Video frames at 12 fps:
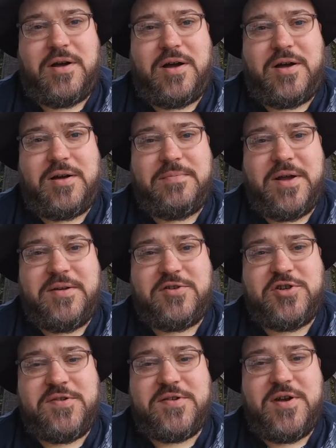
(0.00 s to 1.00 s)
It's
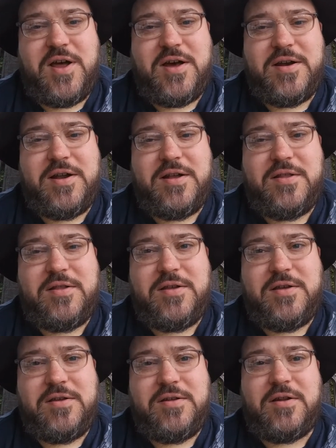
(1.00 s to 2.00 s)
just not in the